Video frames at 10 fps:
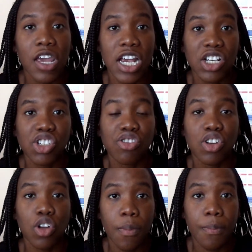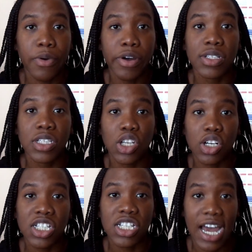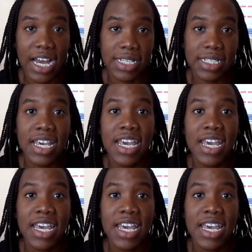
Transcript: entry number such as